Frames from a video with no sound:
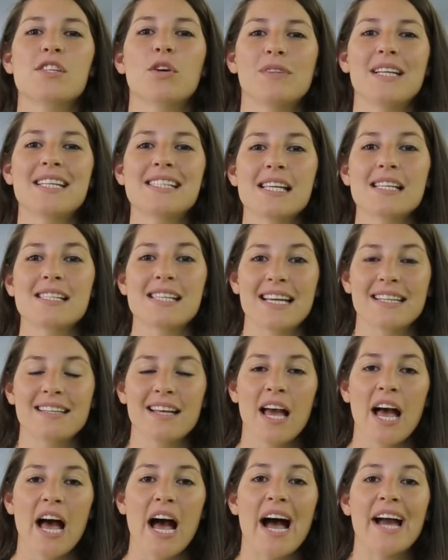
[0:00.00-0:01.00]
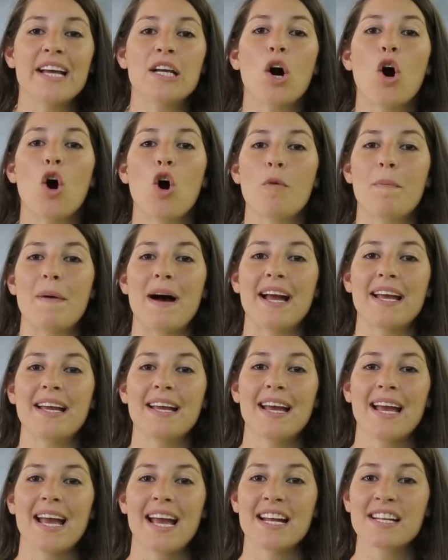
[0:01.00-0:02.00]
so this is it. I hope
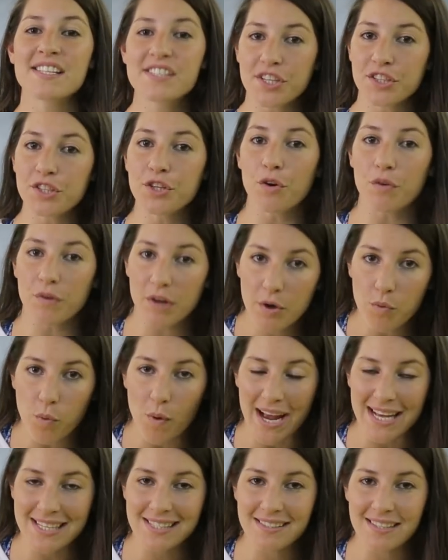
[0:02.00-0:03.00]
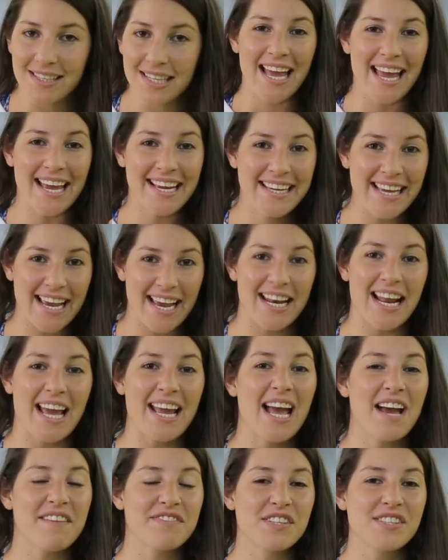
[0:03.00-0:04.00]
I answered your request. Again, I
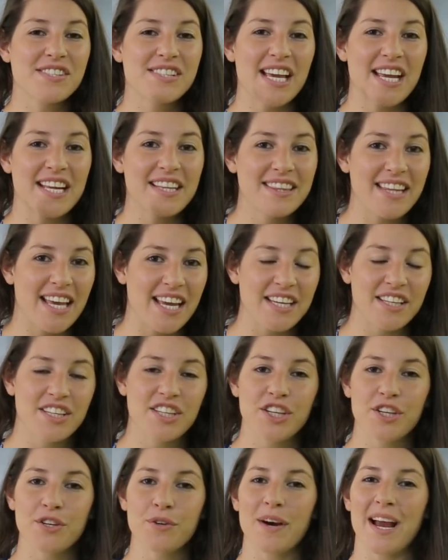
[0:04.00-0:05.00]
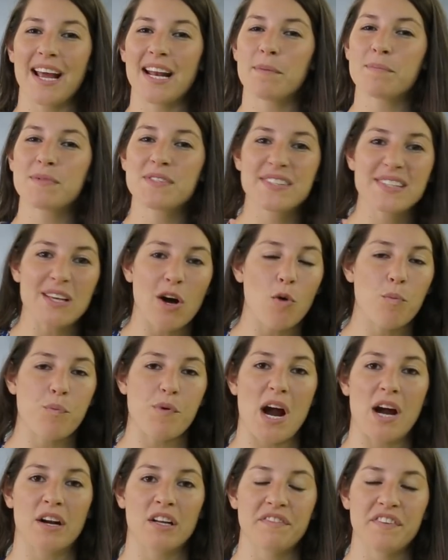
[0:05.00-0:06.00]
have to say thank you and I'm so
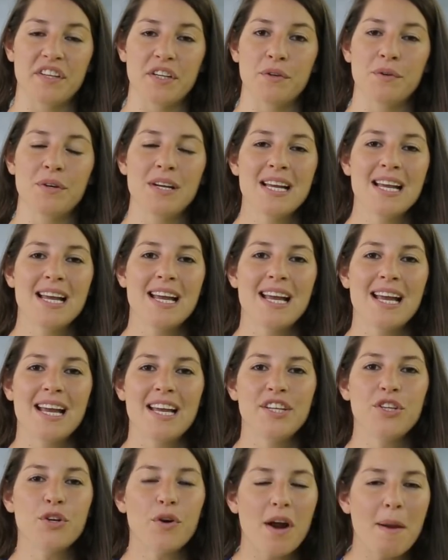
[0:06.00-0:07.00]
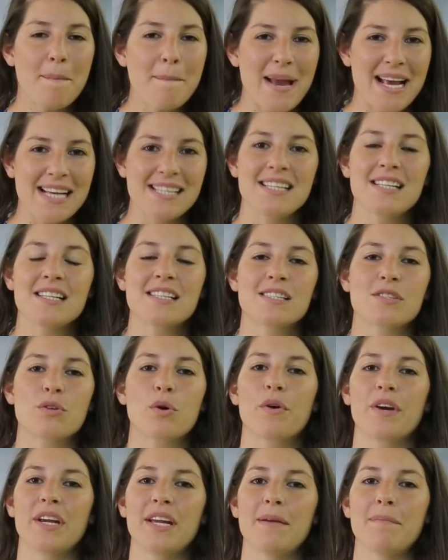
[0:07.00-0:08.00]
proud of you. Your amazing
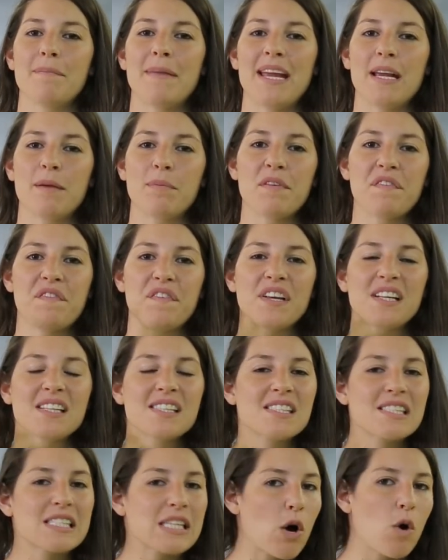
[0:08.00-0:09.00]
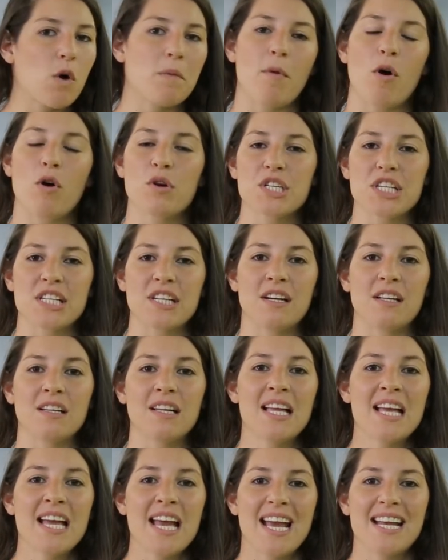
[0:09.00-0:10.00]
story made me feel so
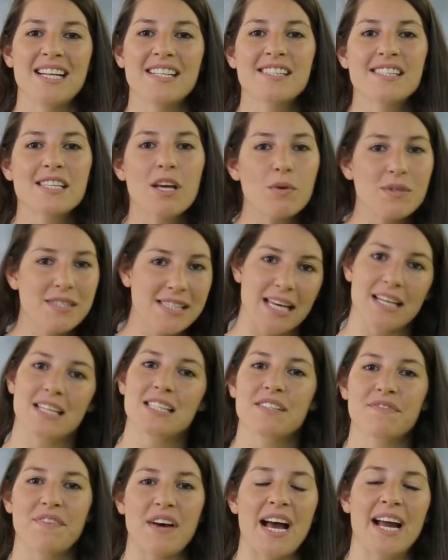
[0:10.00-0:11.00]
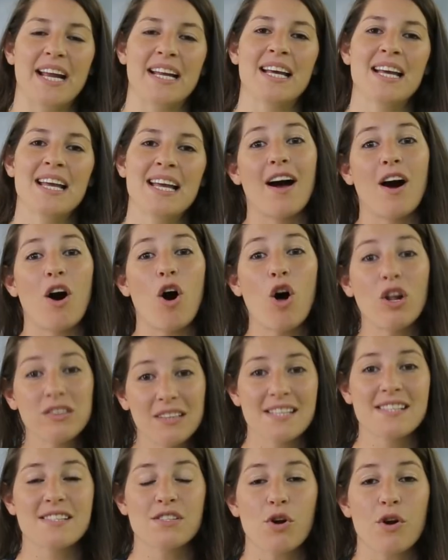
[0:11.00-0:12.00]
emotional and so satisfied. All
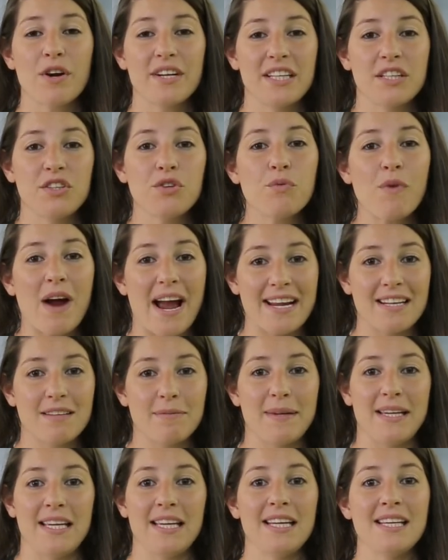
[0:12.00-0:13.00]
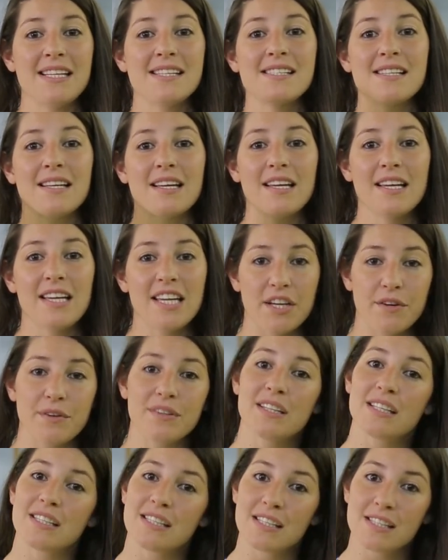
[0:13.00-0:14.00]
the story that you write me is here
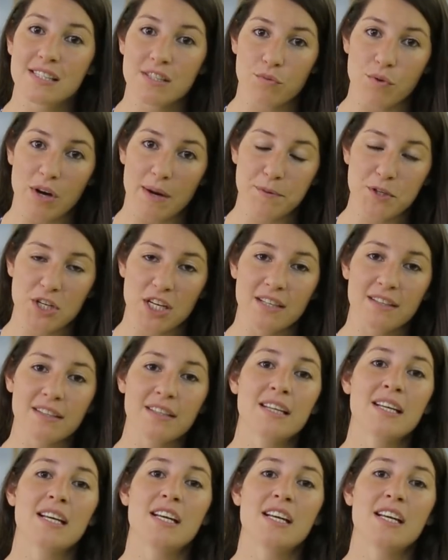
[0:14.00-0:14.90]
in the description.